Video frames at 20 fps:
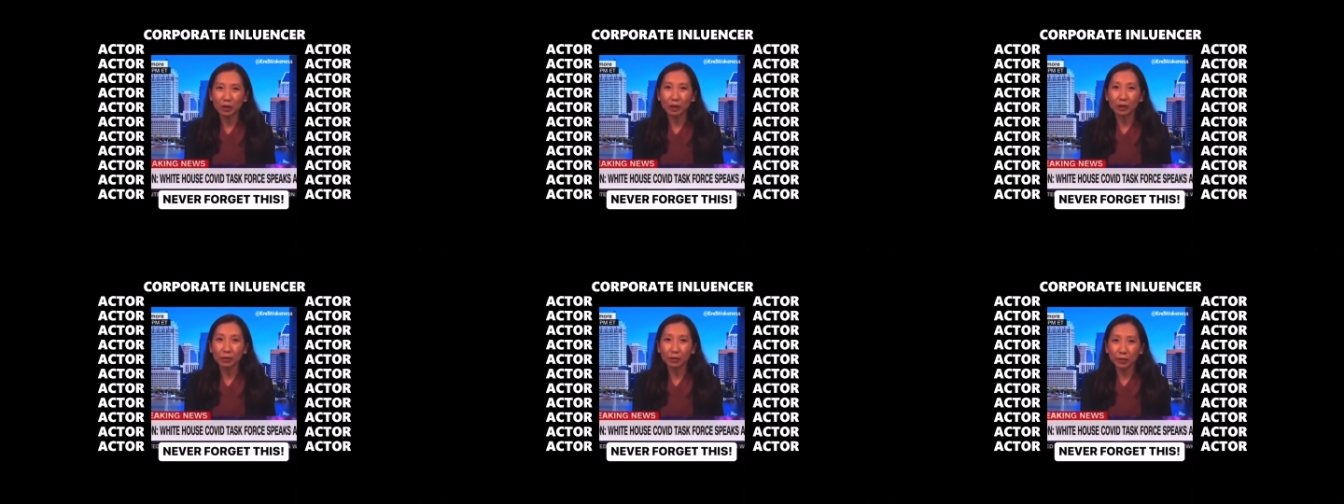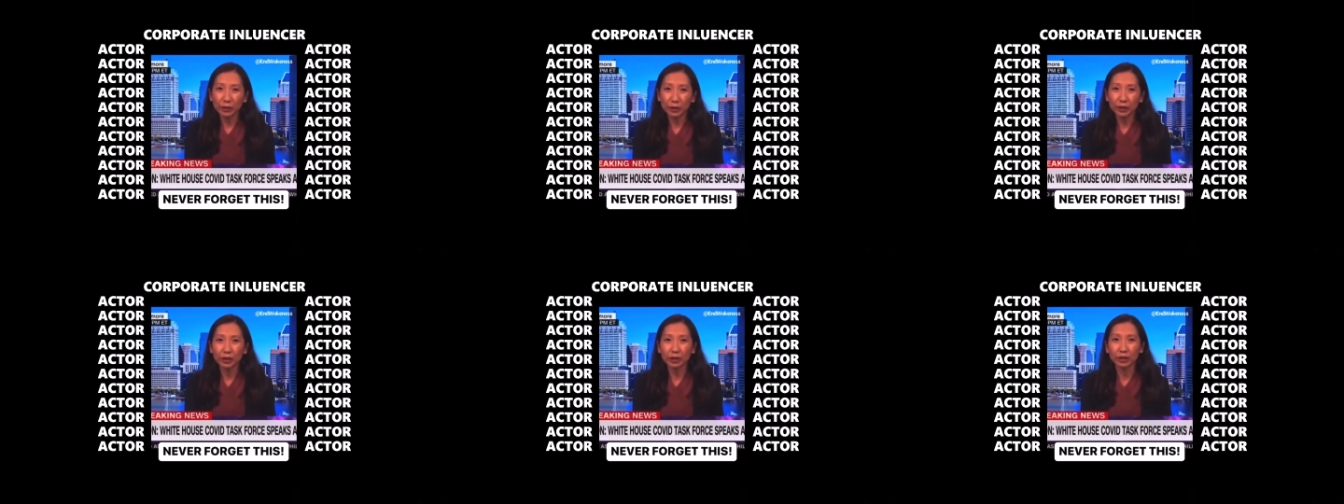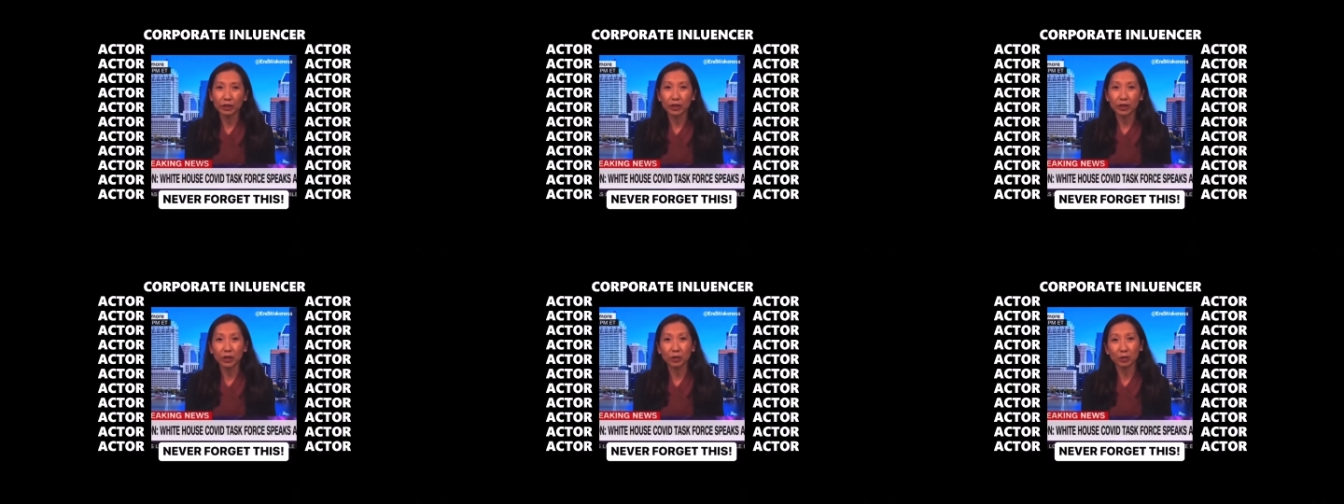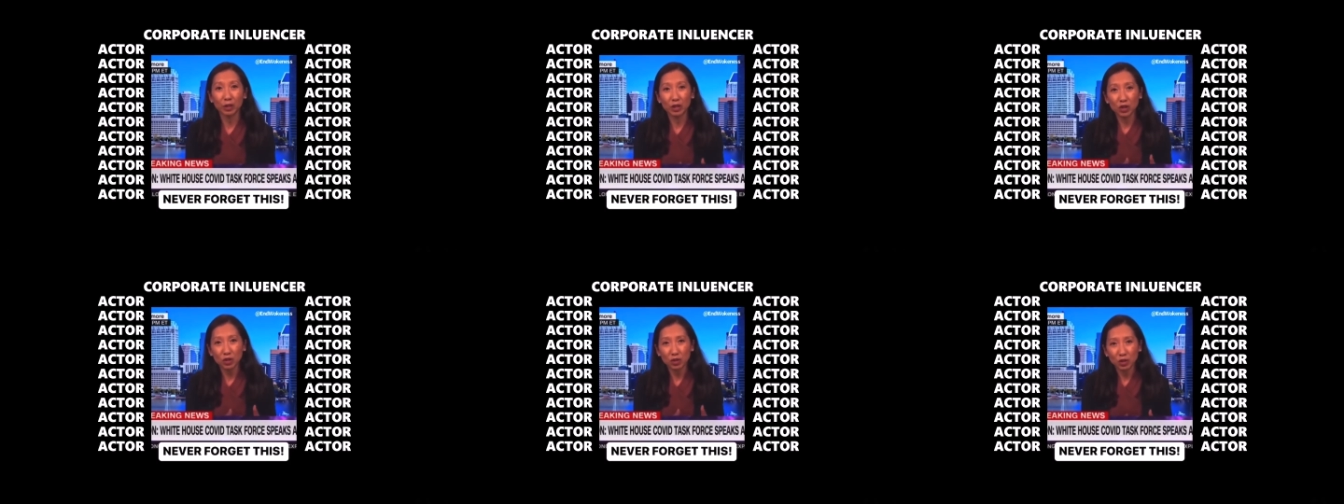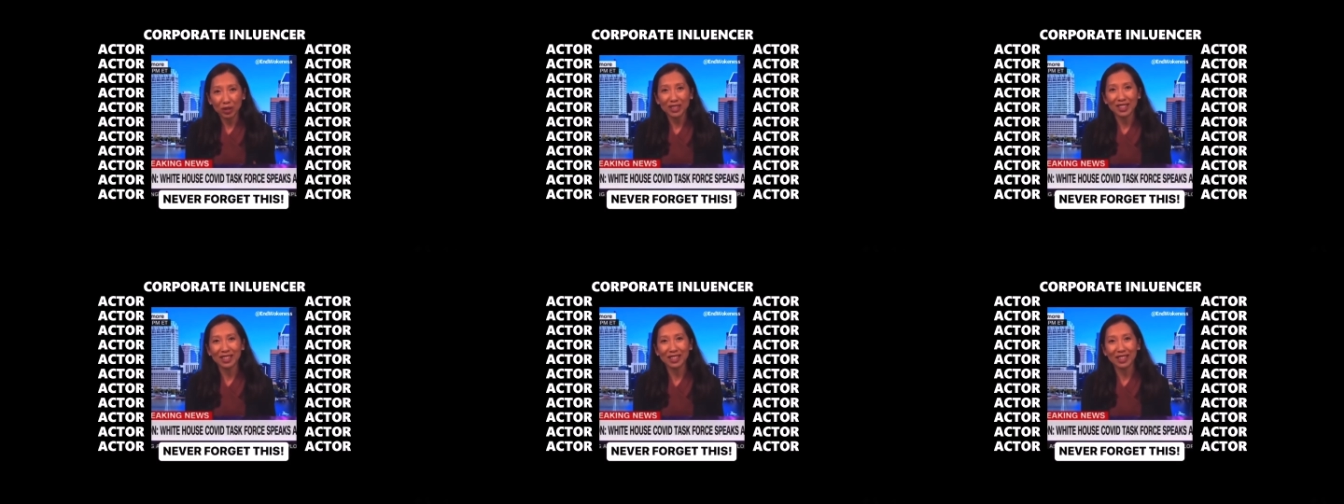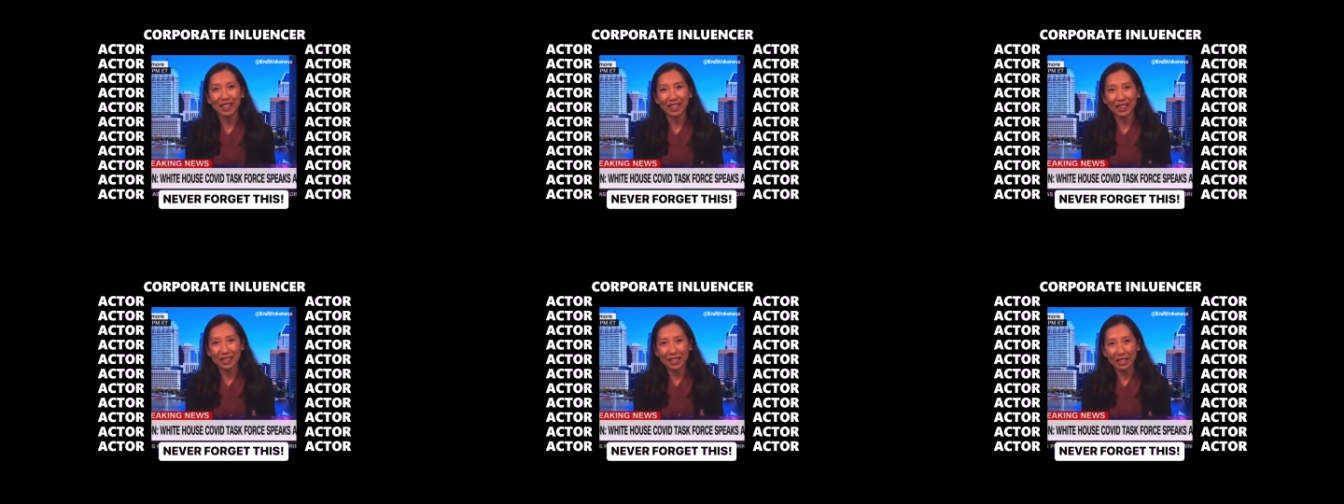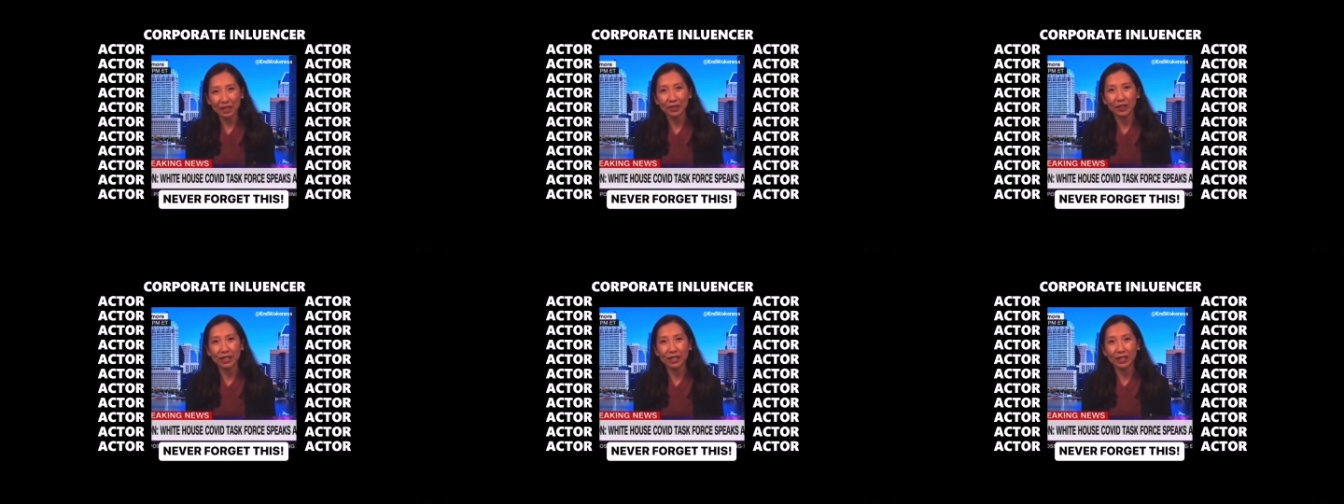further to restrict the
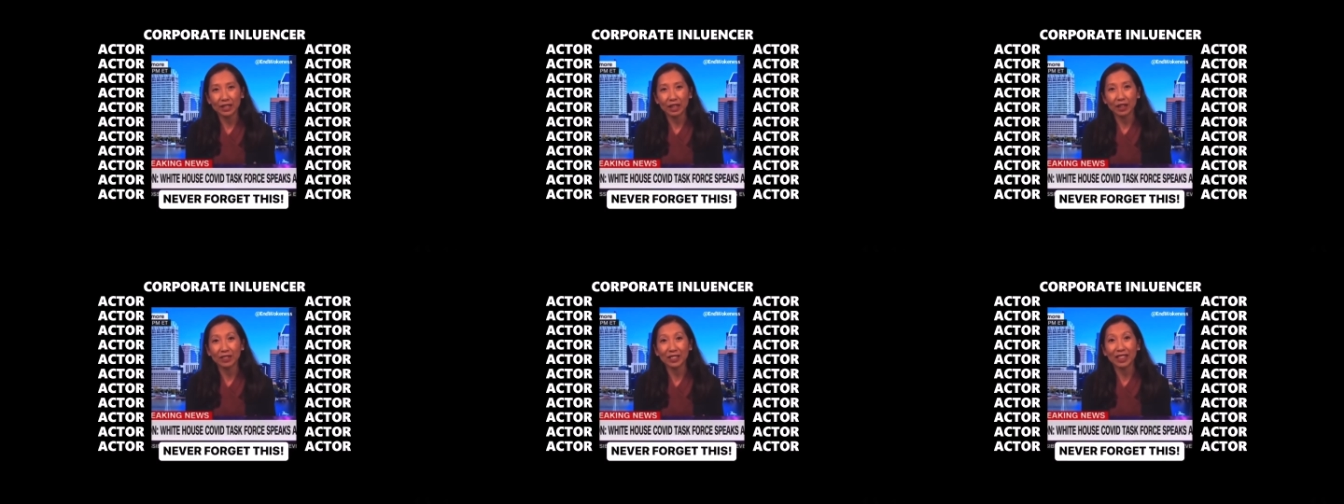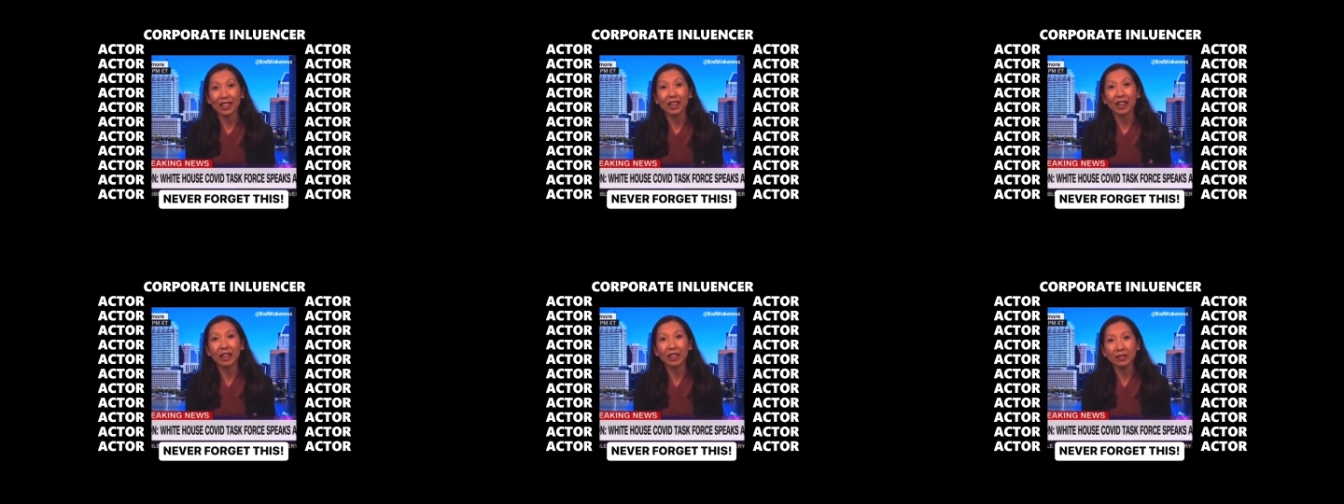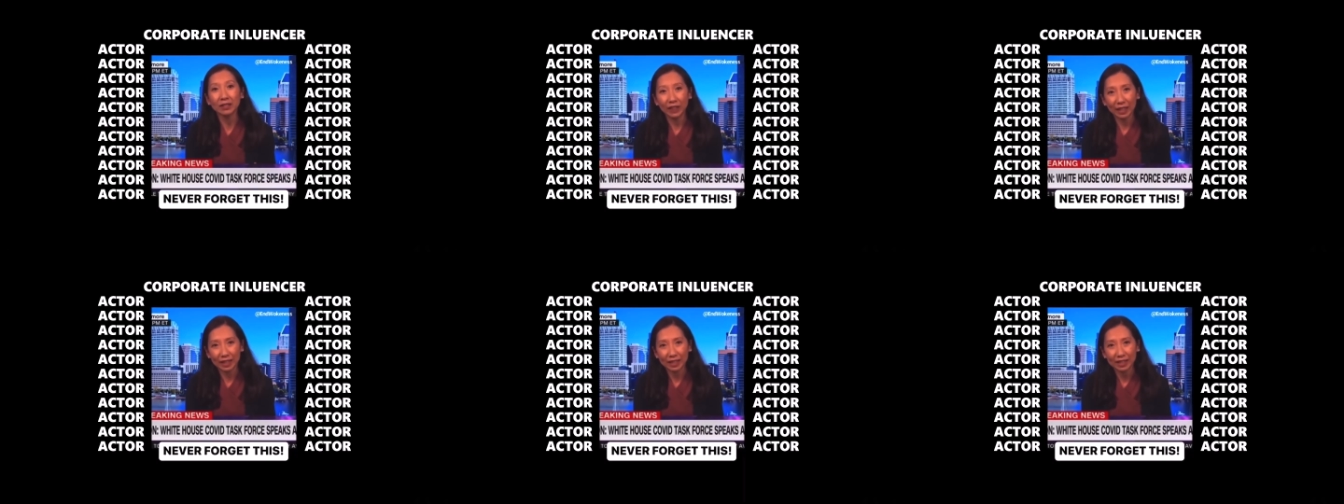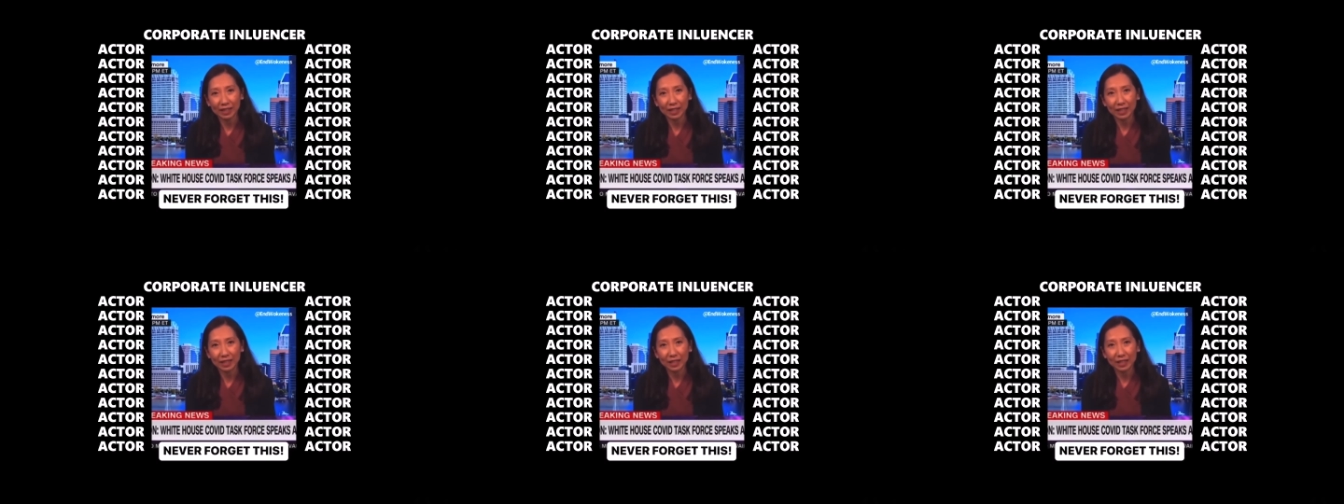activities of the unvaccinated.